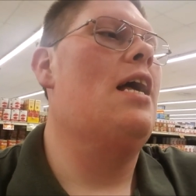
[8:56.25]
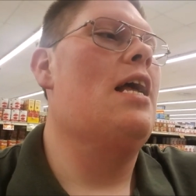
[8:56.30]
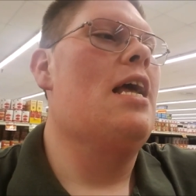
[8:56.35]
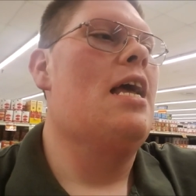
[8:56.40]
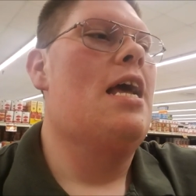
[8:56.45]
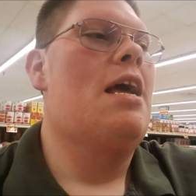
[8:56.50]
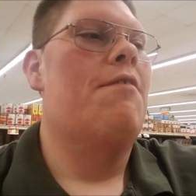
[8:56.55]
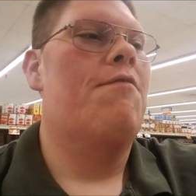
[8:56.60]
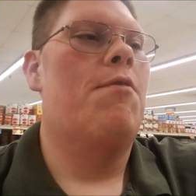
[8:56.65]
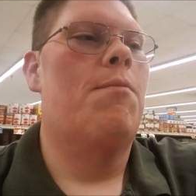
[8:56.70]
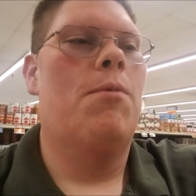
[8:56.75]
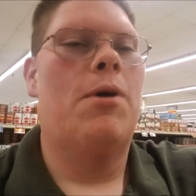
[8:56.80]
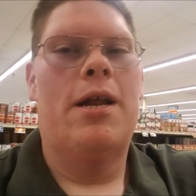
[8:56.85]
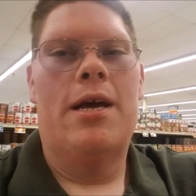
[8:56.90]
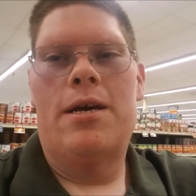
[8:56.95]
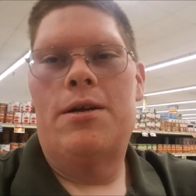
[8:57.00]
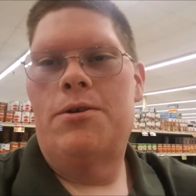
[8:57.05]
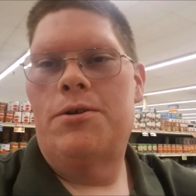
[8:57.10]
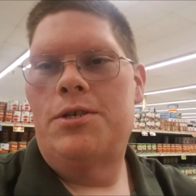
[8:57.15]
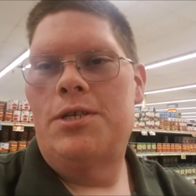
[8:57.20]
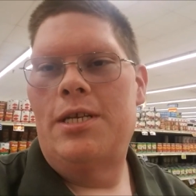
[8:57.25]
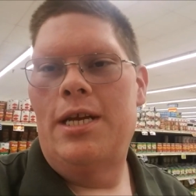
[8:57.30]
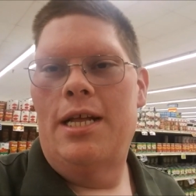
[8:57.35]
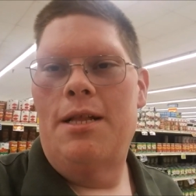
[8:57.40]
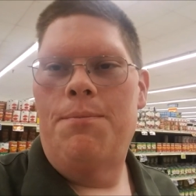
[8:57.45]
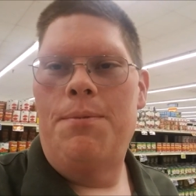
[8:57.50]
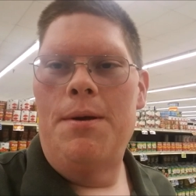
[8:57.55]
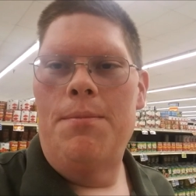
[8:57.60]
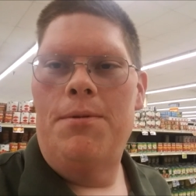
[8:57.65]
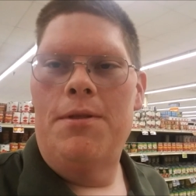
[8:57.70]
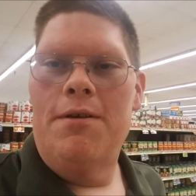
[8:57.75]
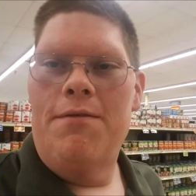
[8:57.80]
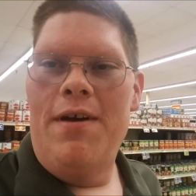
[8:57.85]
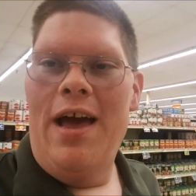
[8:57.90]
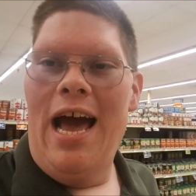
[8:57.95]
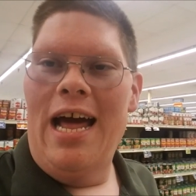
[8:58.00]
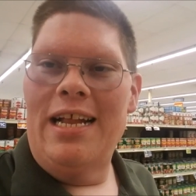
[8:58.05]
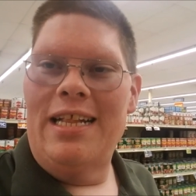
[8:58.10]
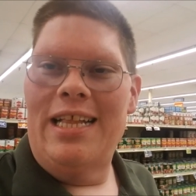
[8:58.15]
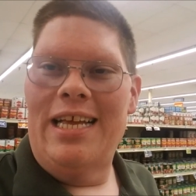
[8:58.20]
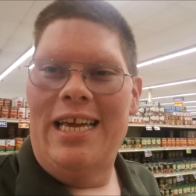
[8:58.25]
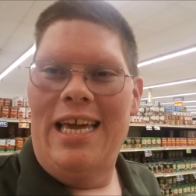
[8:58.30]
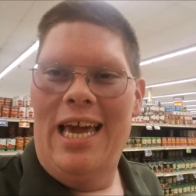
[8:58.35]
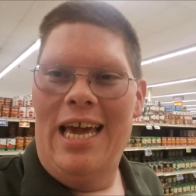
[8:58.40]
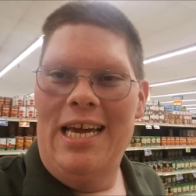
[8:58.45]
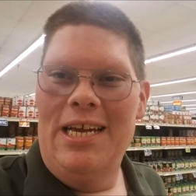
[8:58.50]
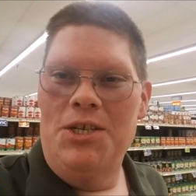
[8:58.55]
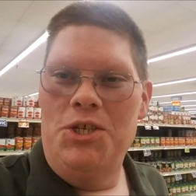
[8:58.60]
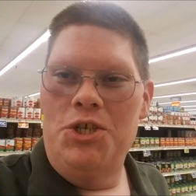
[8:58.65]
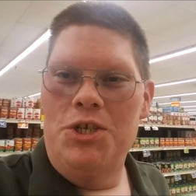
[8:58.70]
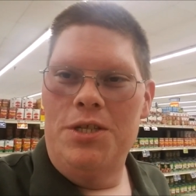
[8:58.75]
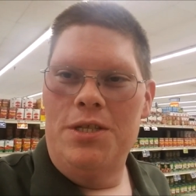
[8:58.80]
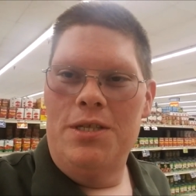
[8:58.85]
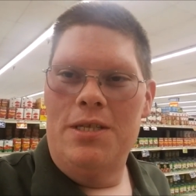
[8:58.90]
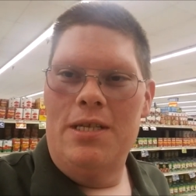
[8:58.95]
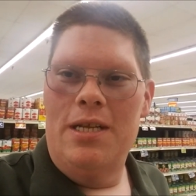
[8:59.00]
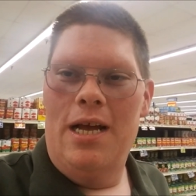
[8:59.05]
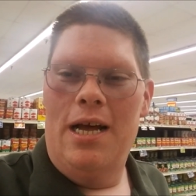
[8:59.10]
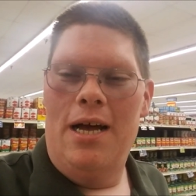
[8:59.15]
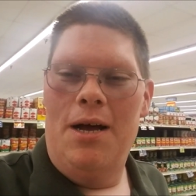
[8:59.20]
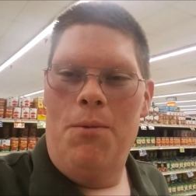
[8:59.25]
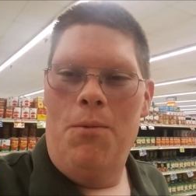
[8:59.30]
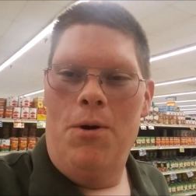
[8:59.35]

from what I understand, the people that have had it, the Cajun uh,